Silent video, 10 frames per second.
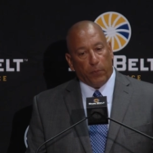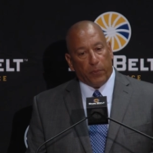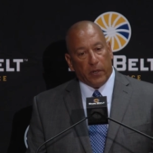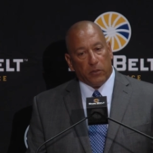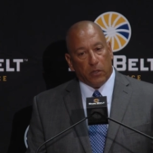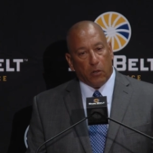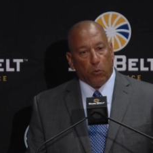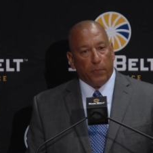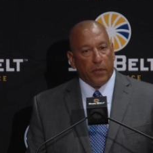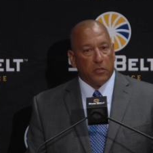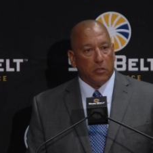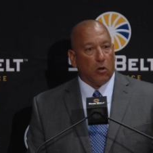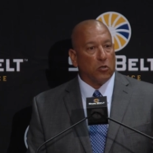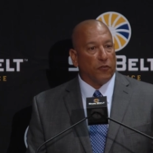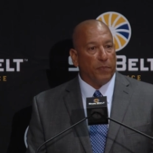repla- that are replacing
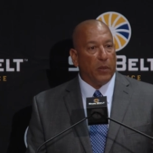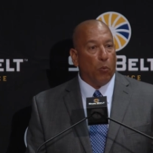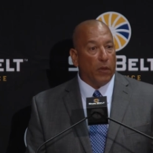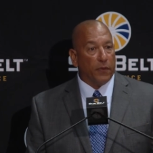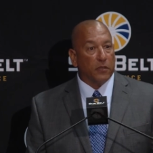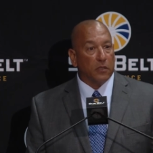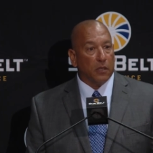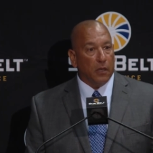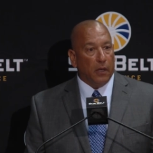starters have been with us.